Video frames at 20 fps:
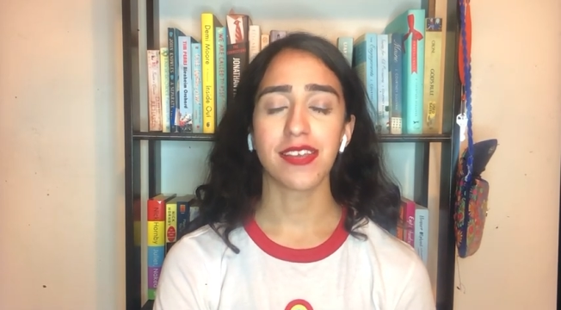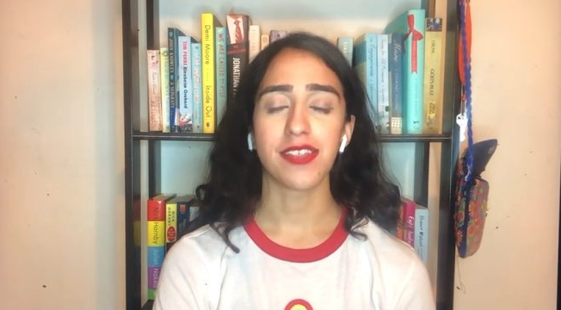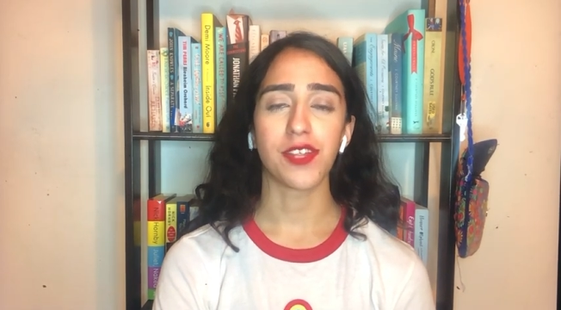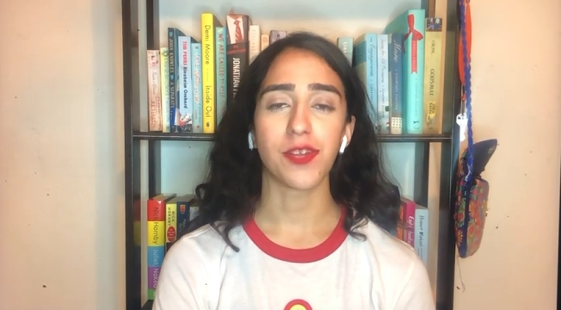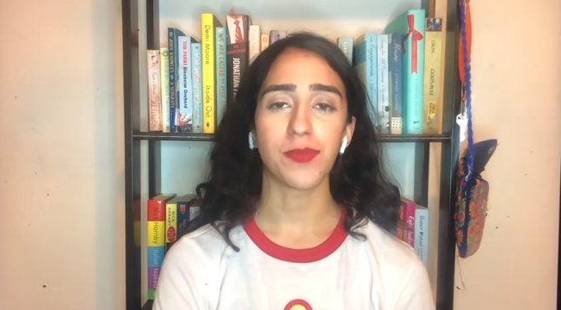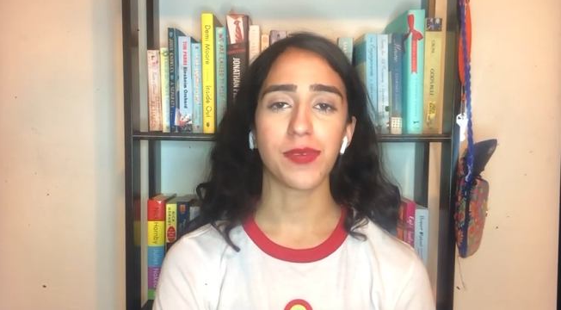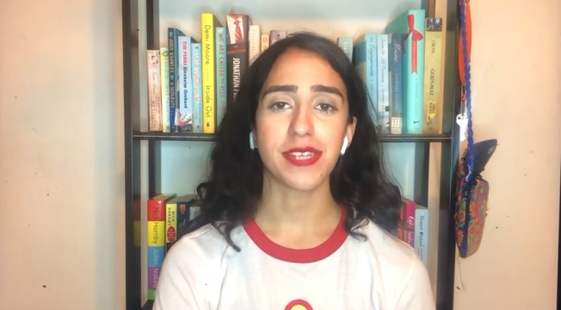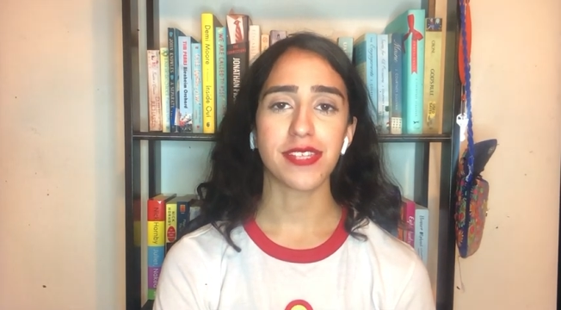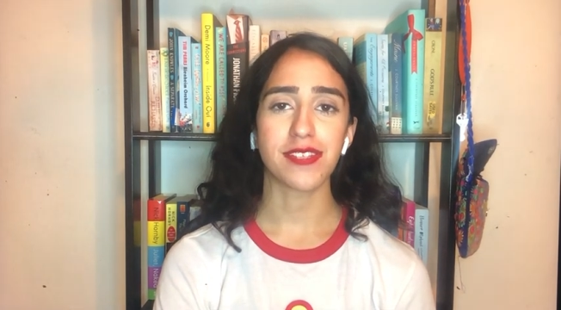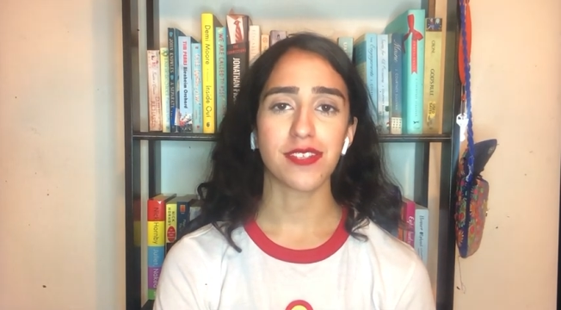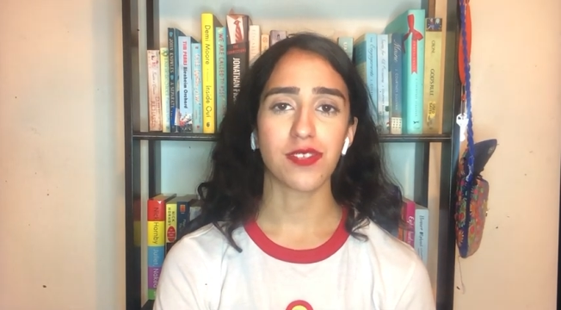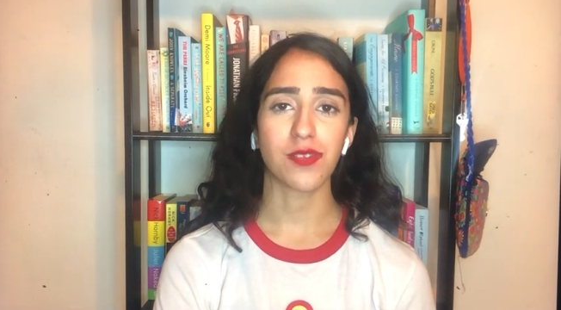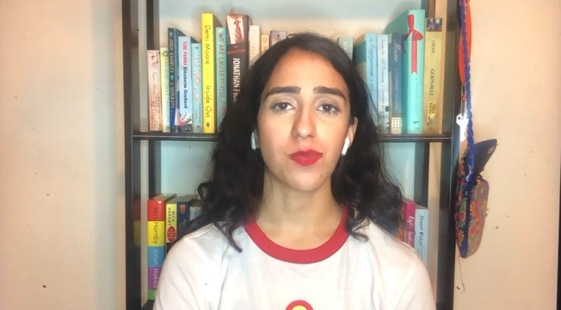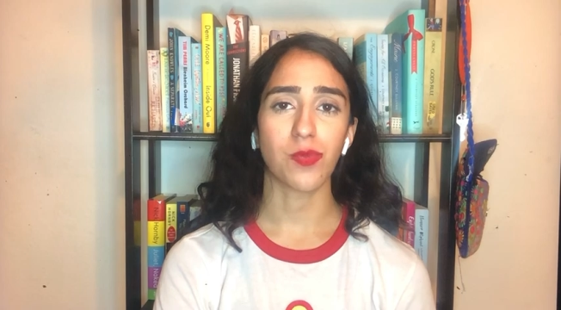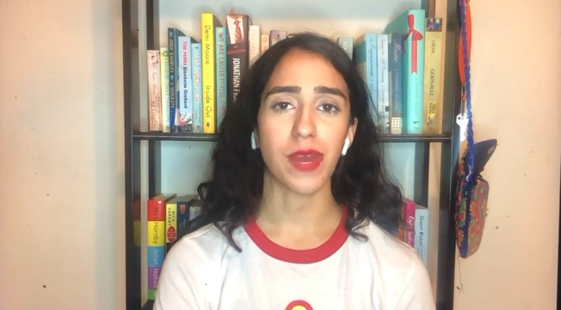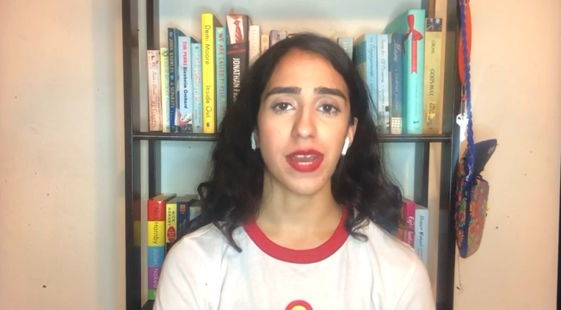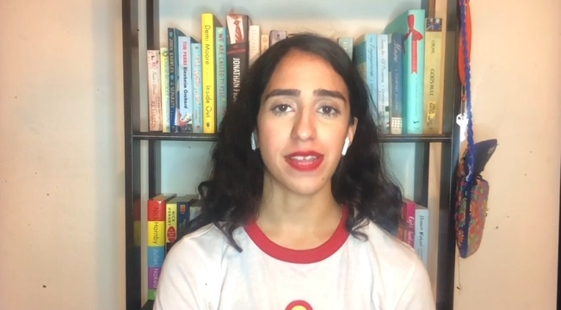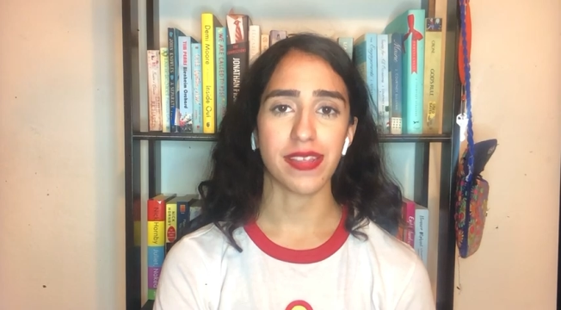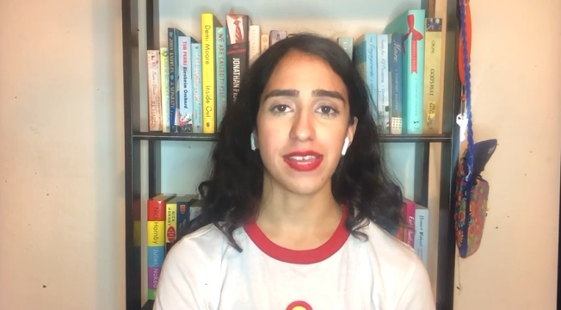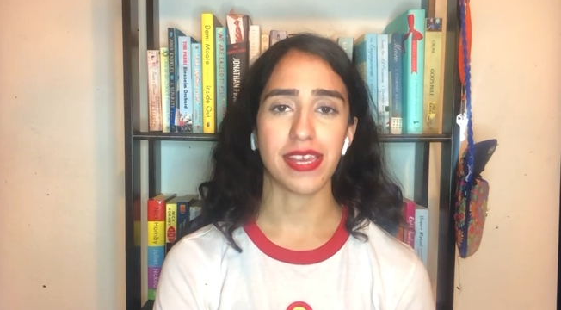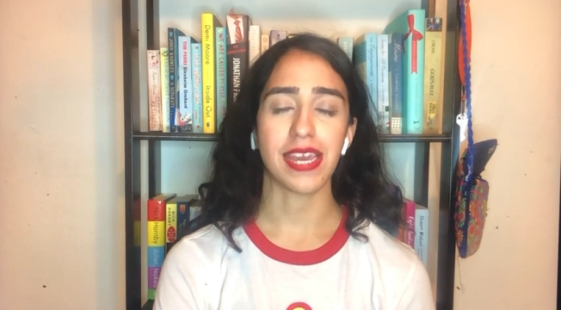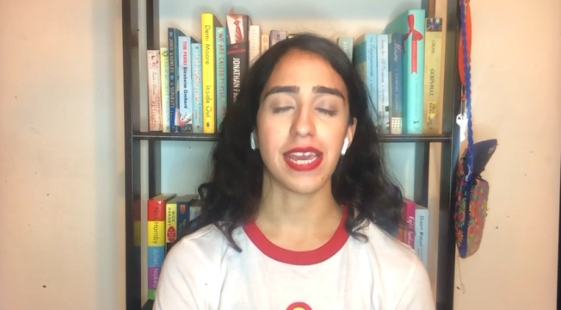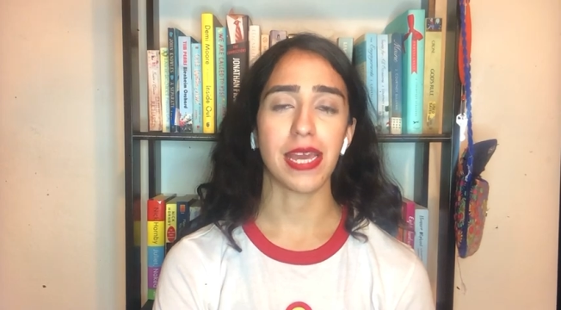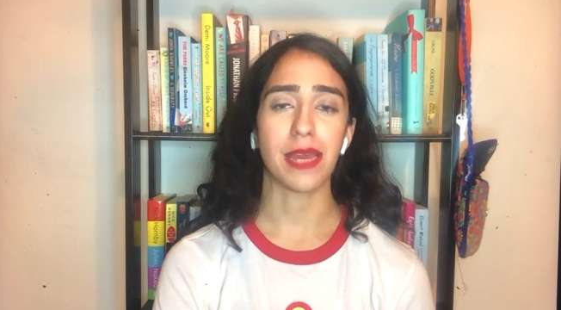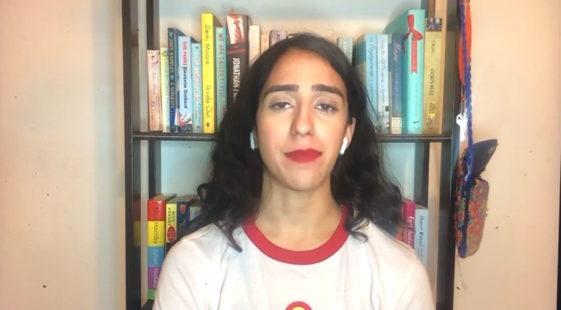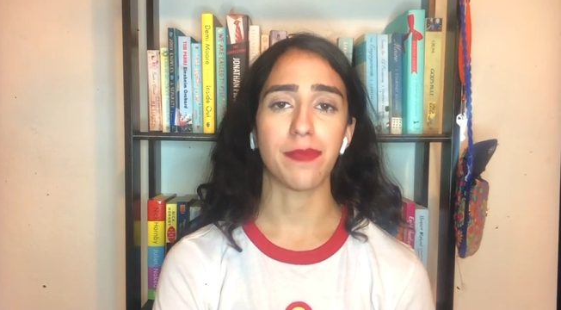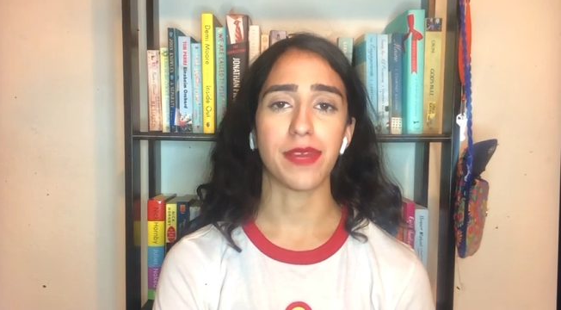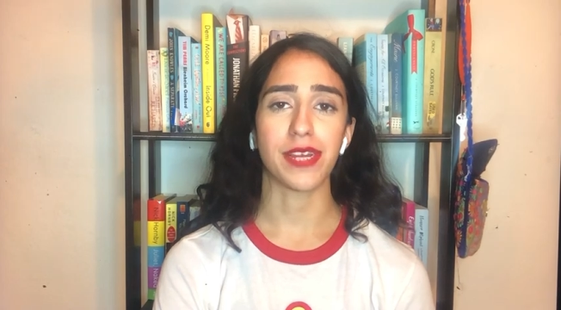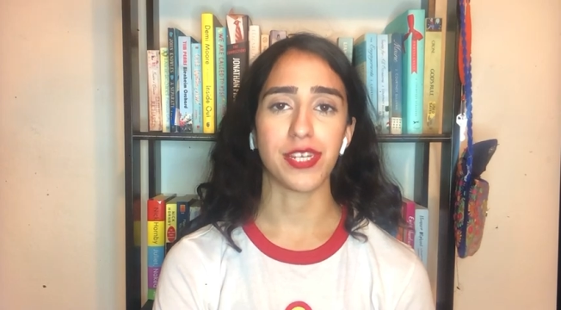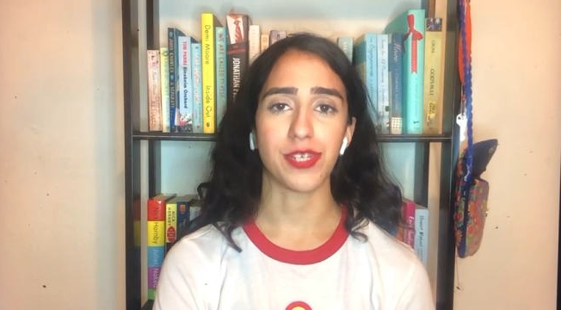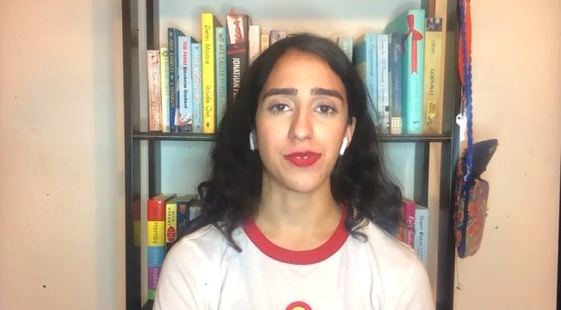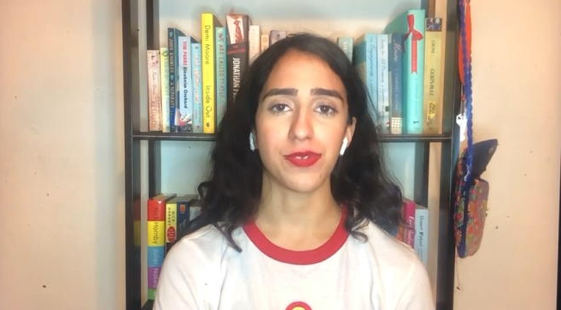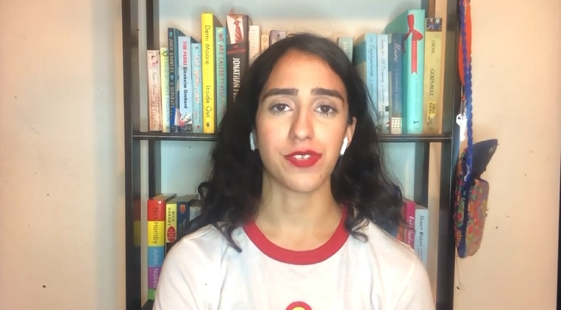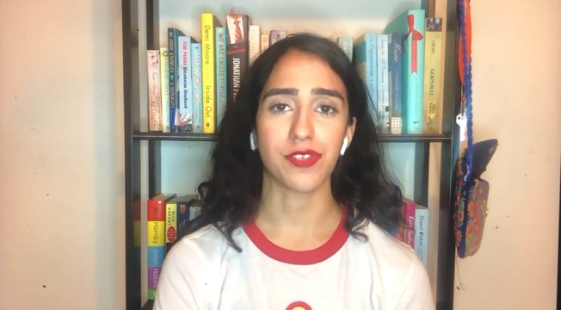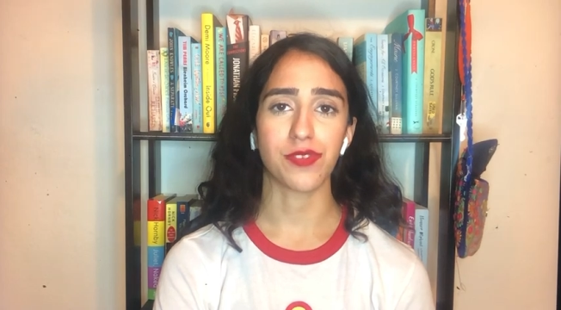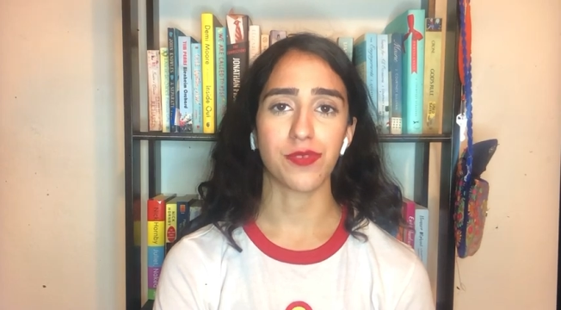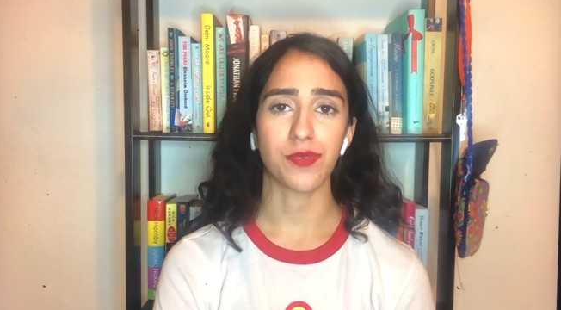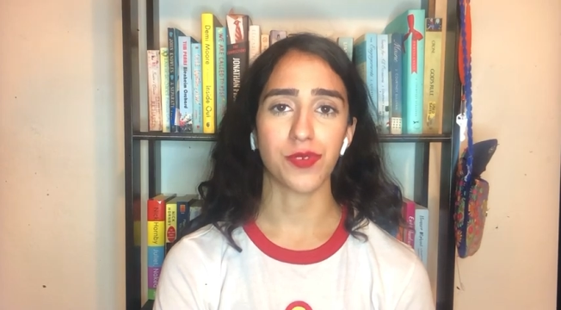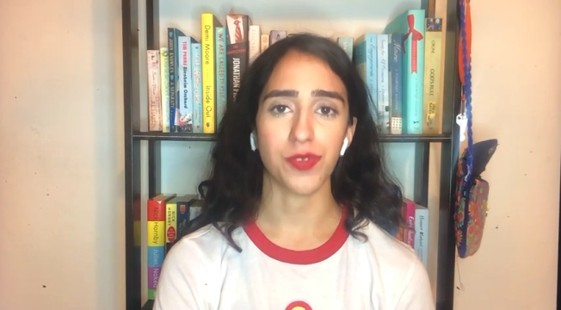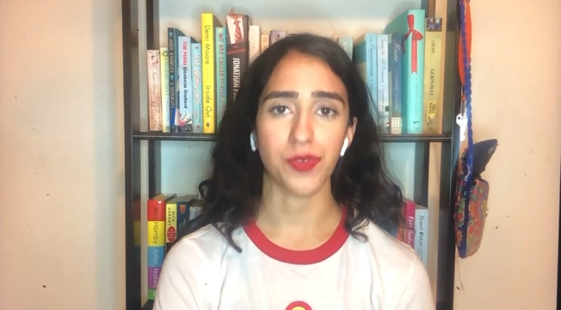the reasons why they came into
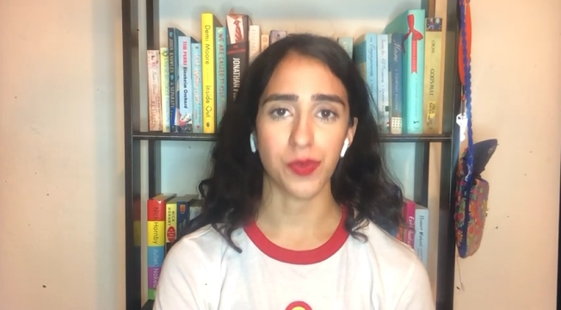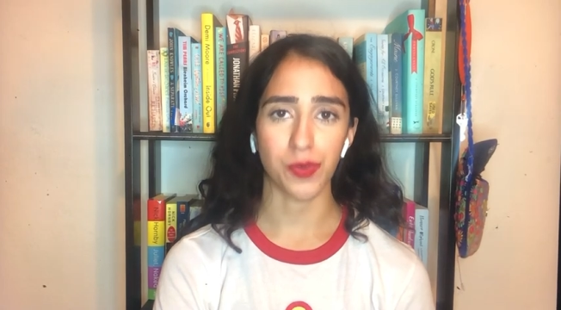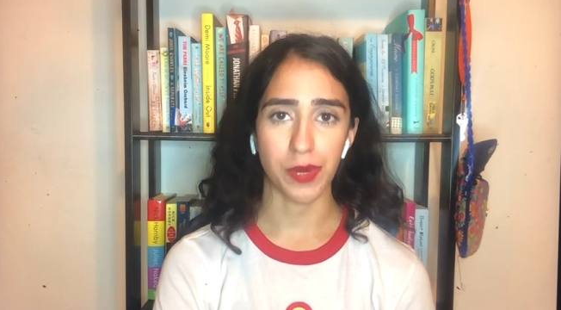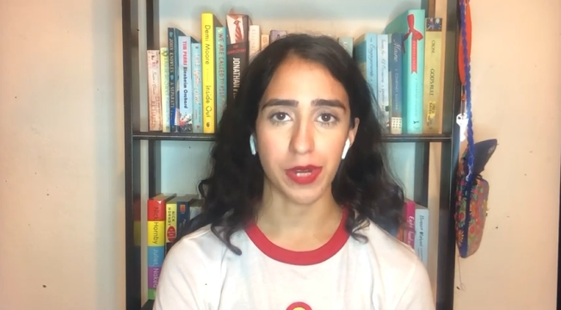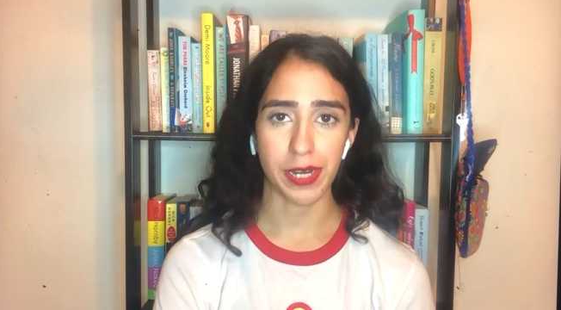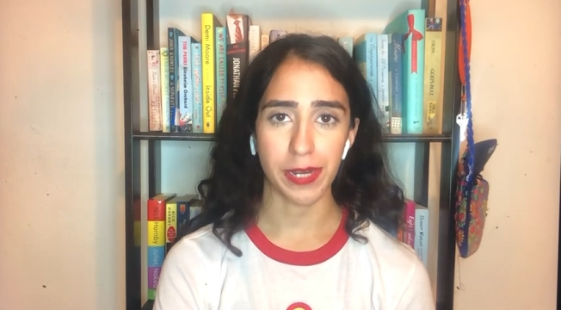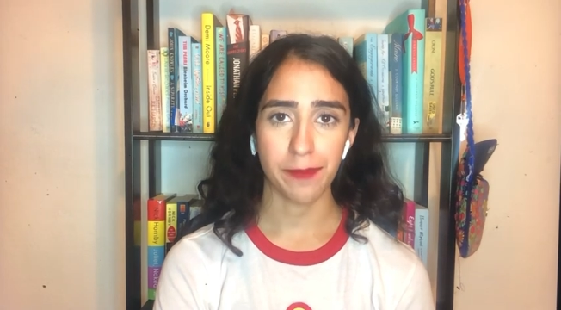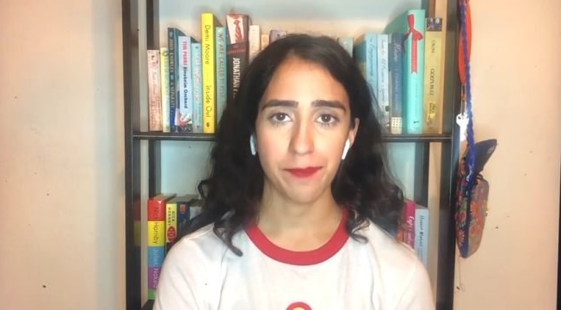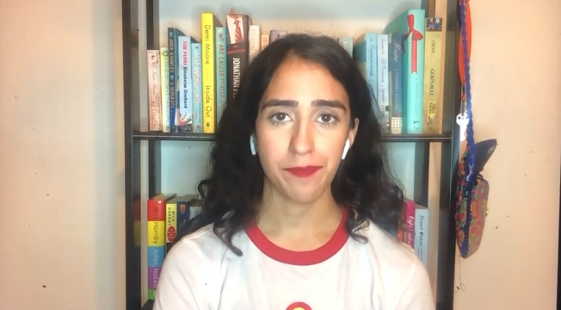this resort.